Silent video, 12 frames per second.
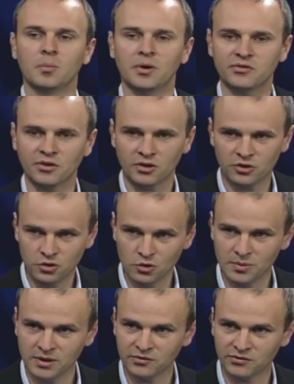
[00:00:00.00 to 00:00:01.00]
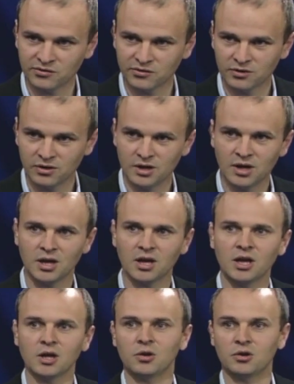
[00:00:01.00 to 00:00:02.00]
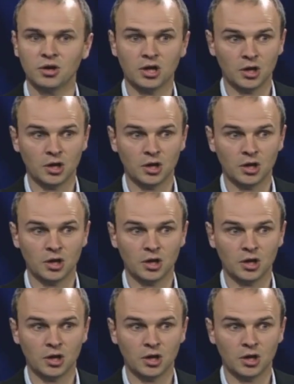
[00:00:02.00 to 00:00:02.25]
but to humans, and